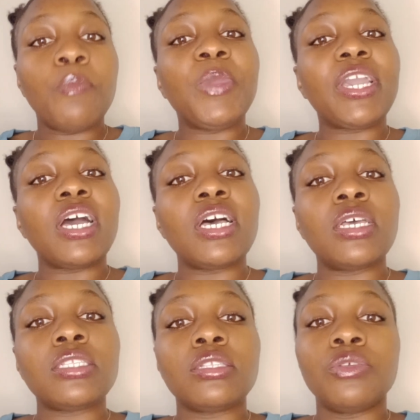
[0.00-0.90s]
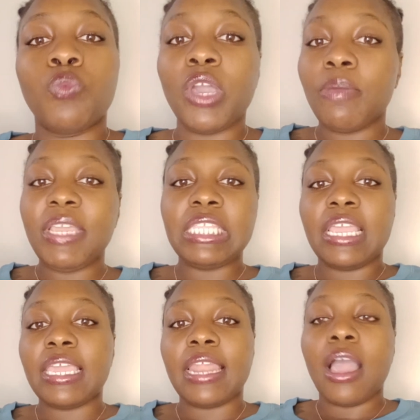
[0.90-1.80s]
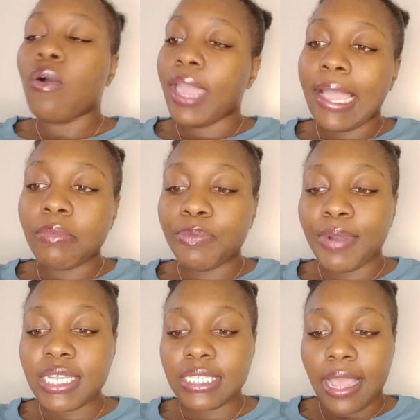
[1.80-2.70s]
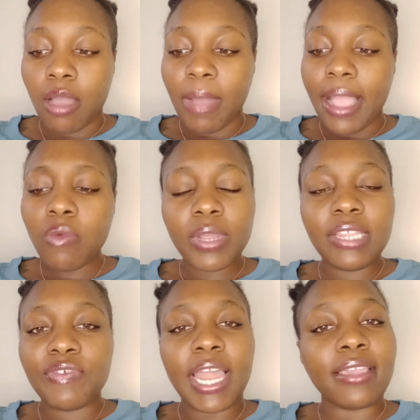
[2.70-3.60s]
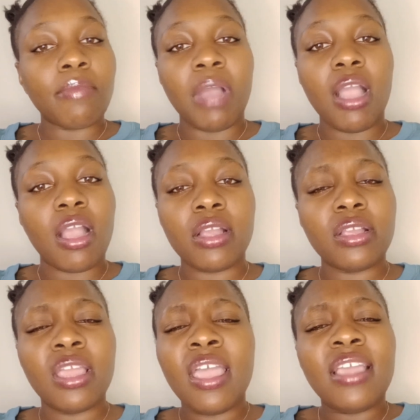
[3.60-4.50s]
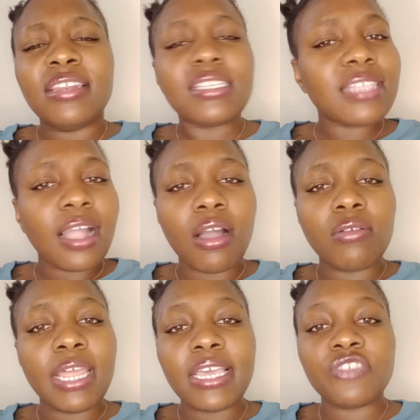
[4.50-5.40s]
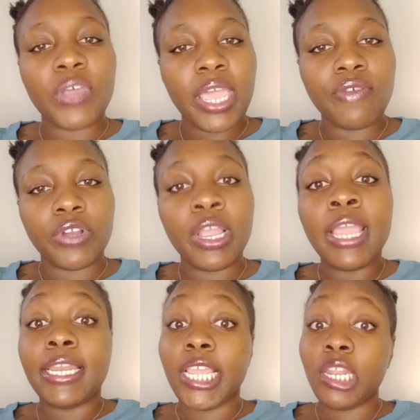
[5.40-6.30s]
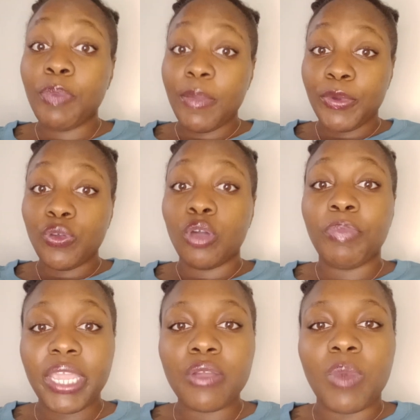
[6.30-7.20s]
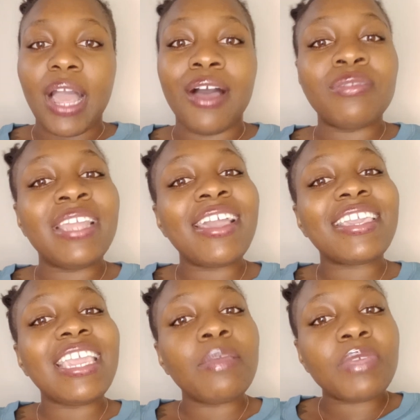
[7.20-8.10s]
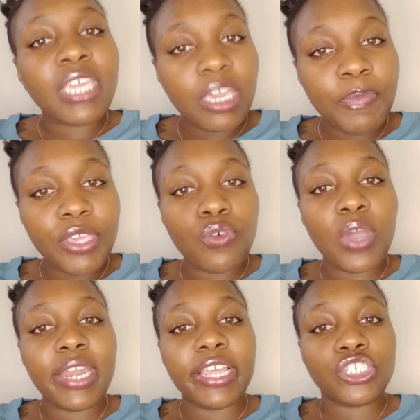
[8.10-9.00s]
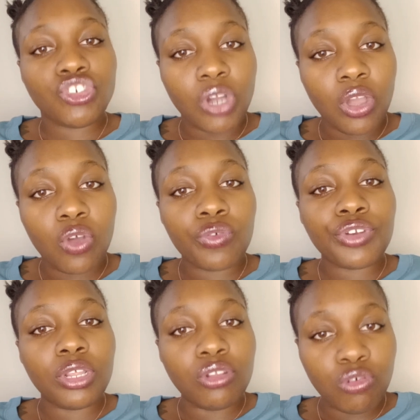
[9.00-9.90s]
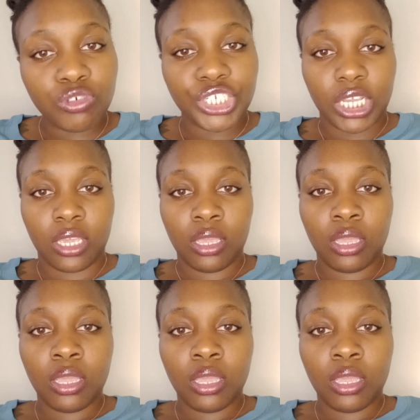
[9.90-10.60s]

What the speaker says: Because we'll be thinking that, okay, I'm depressed now, but I really feel like in my heart, this not going to last forever. Then the people you will be around, they'll keep keeping you in that strong delusion.